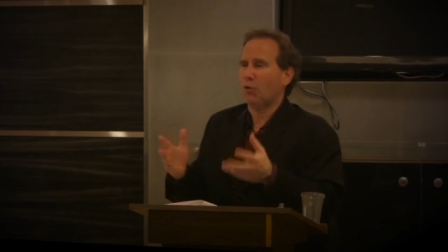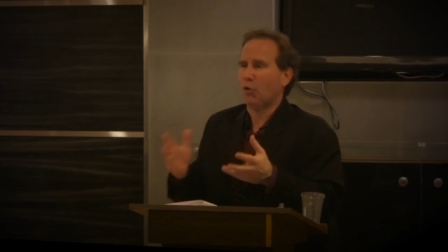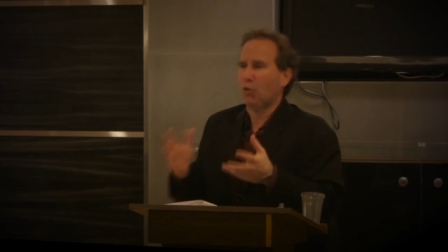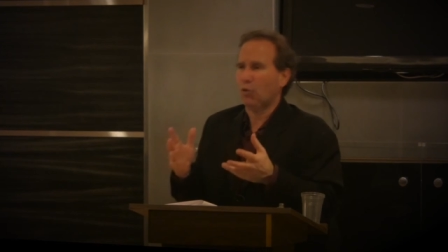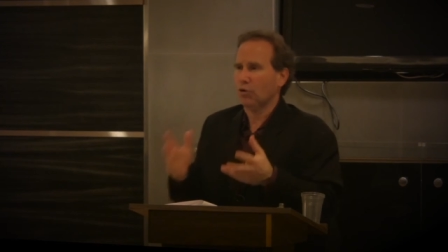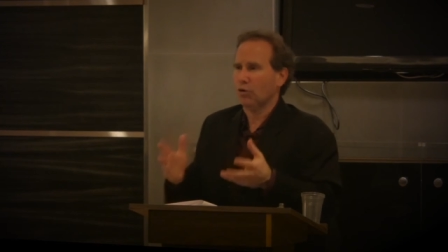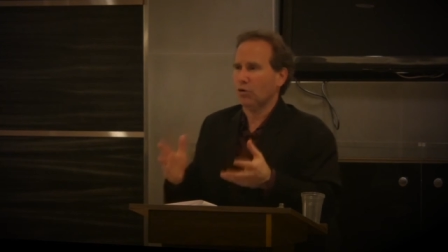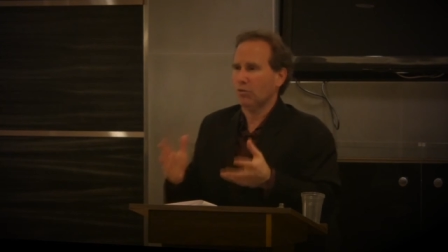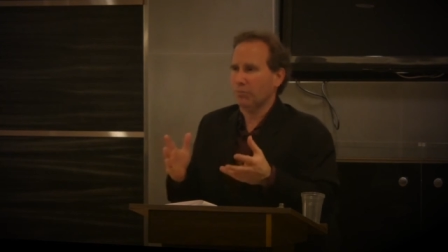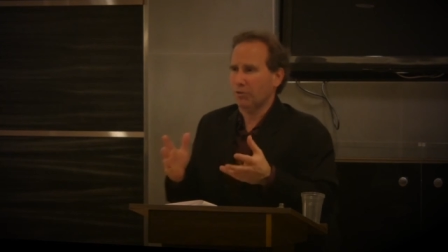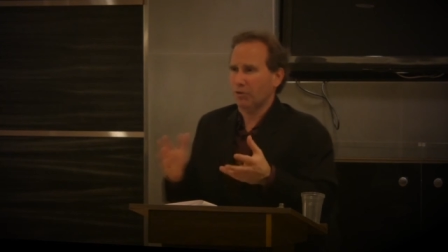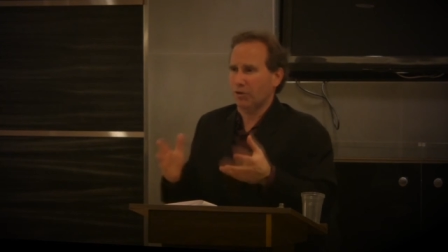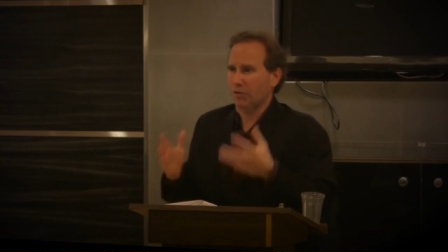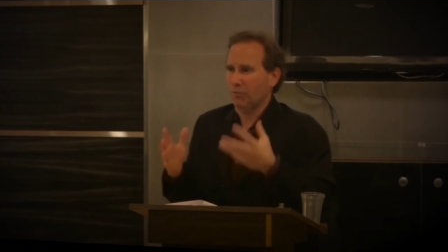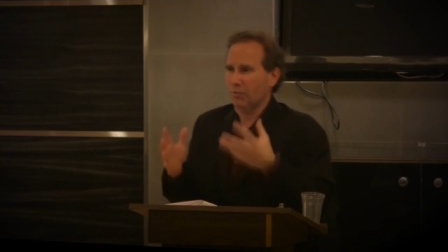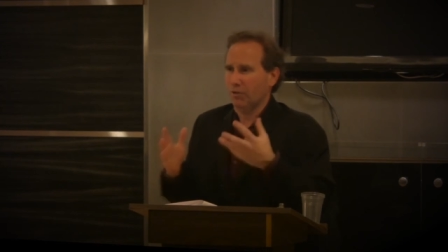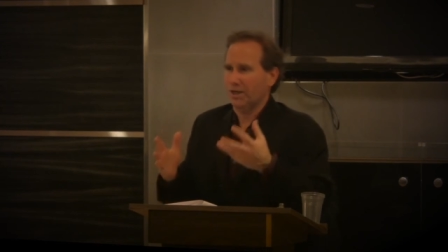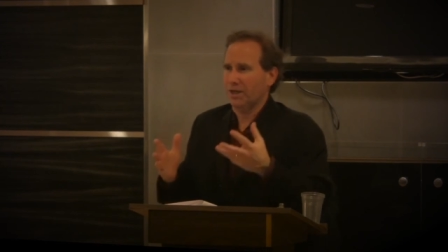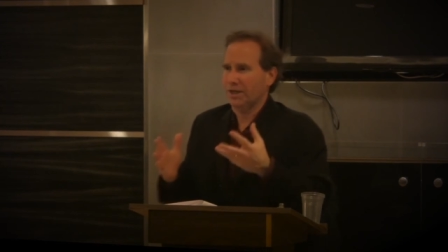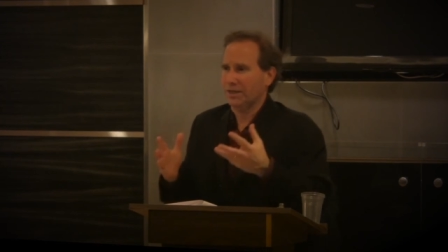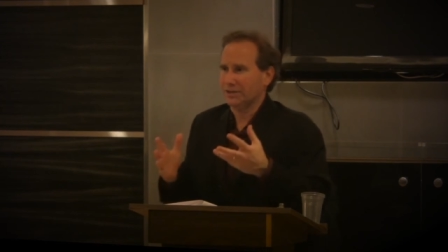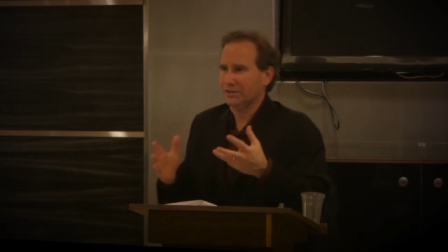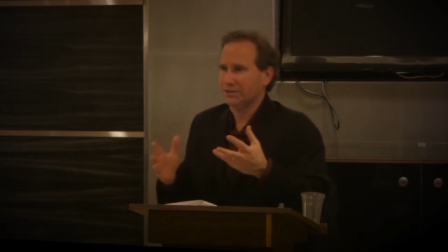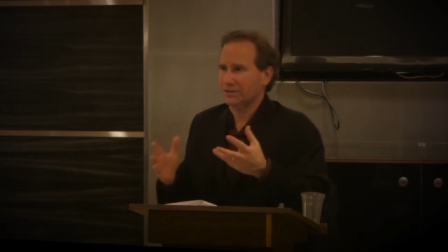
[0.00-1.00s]
horrible it
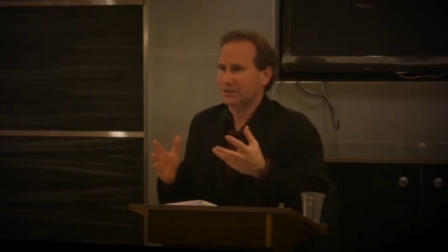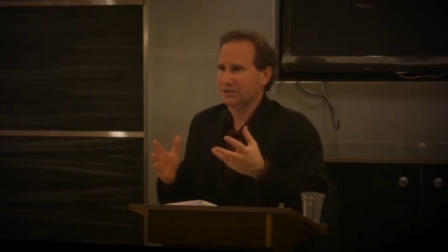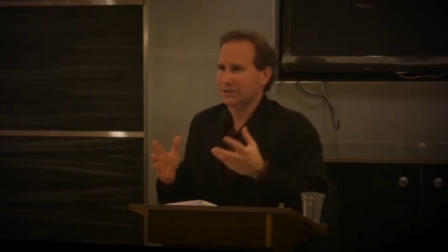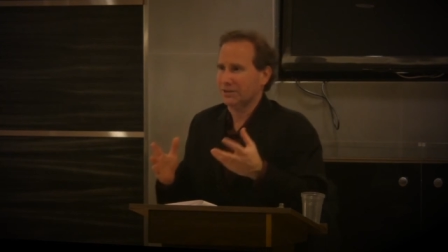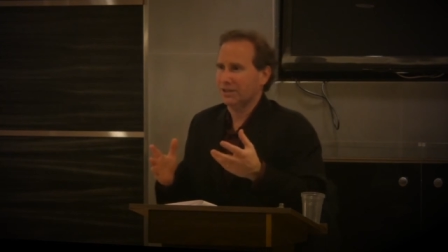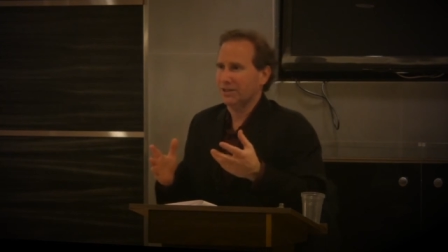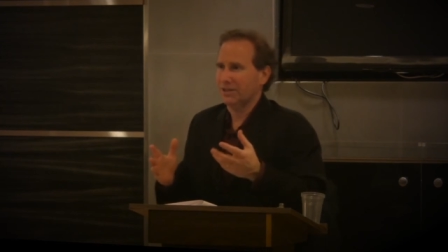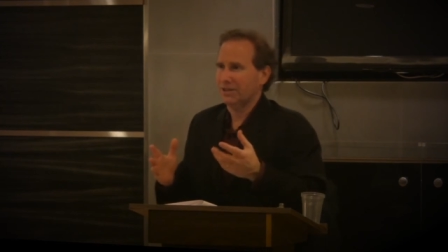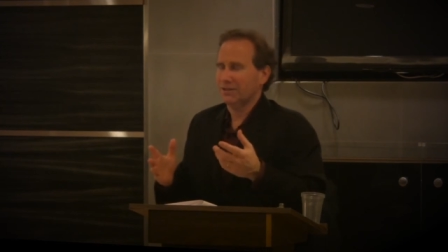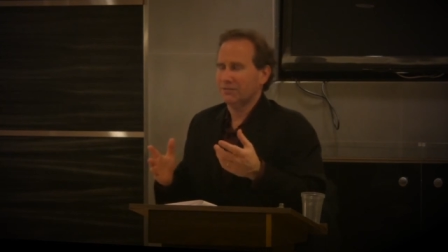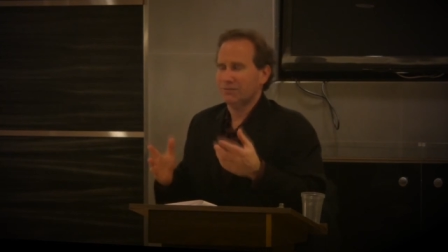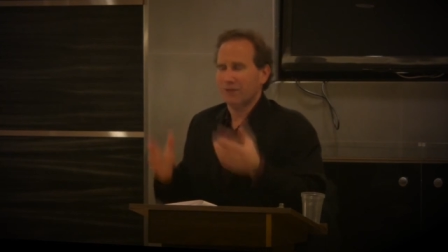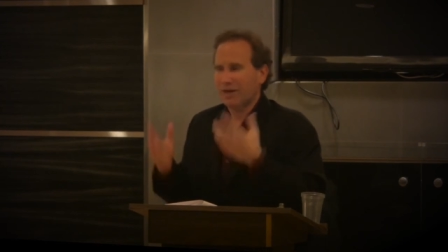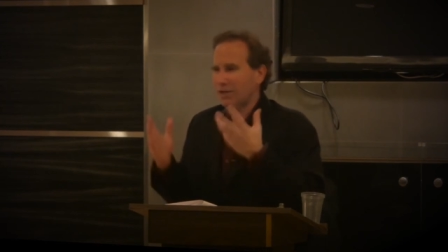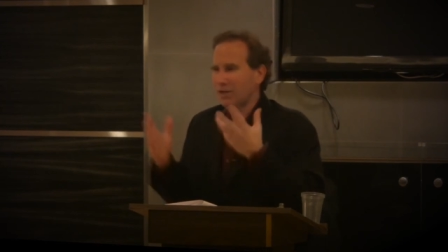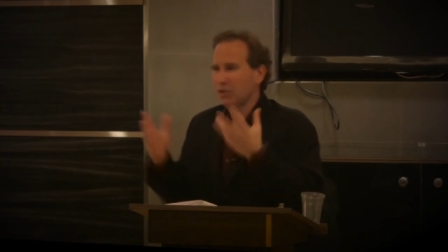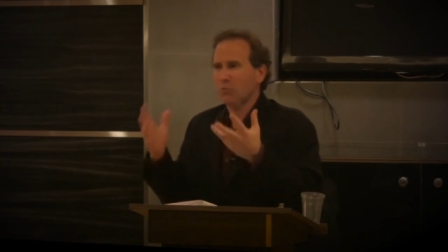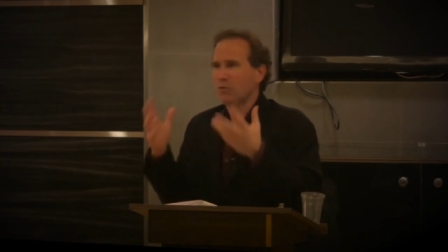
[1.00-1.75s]
was, right?